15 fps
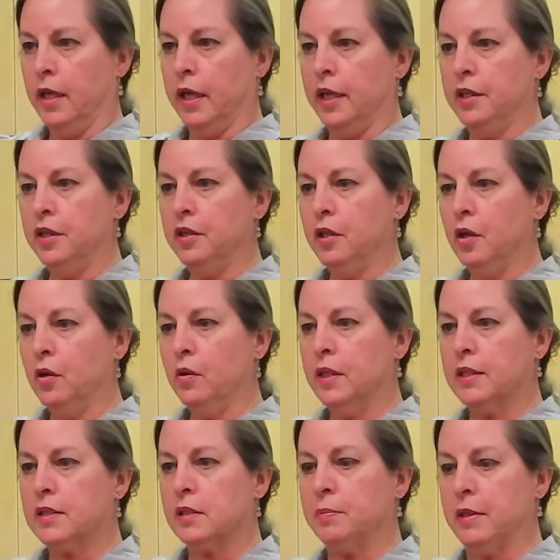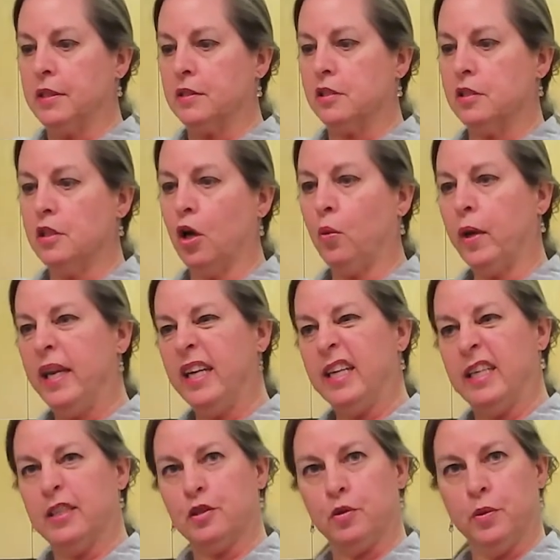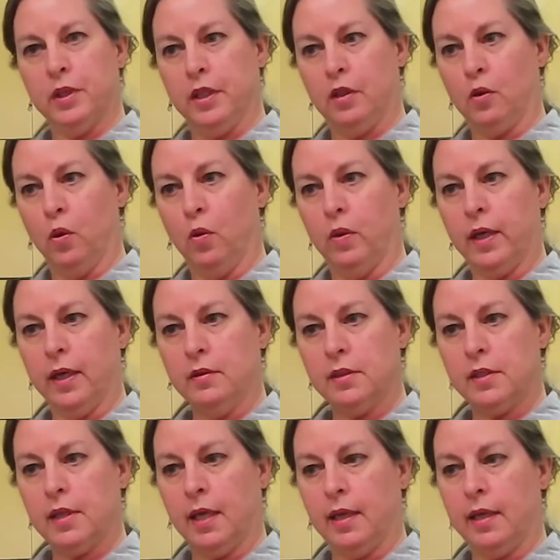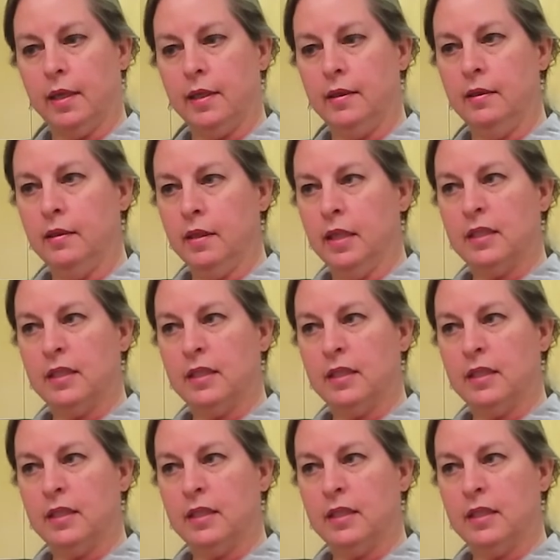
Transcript: And you know, it's been snowing and it's really cold outside.